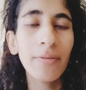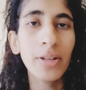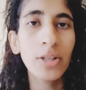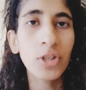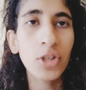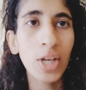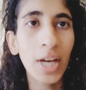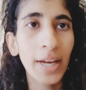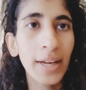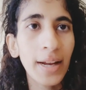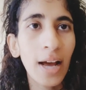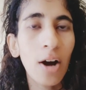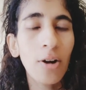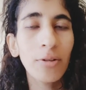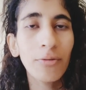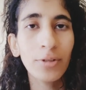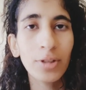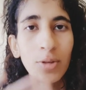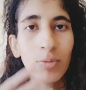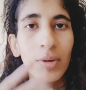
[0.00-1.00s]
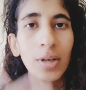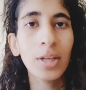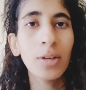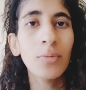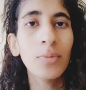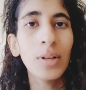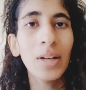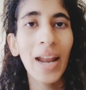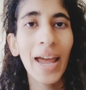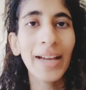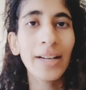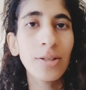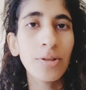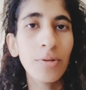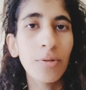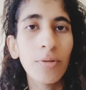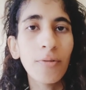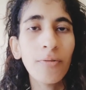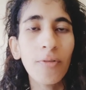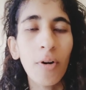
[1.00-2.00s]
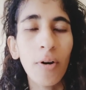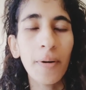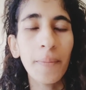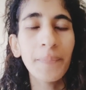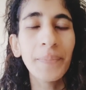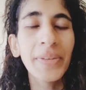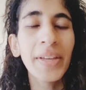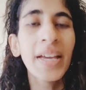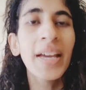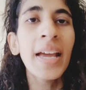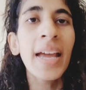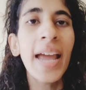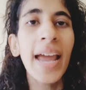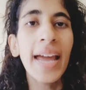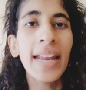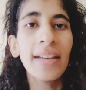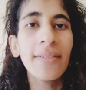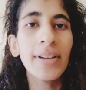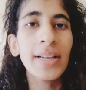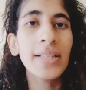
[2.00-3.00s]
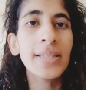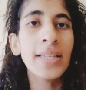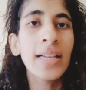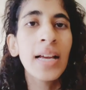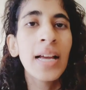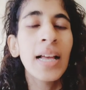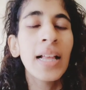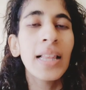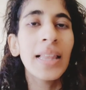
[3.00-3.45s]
well check it out which one you would like to go for Anyways,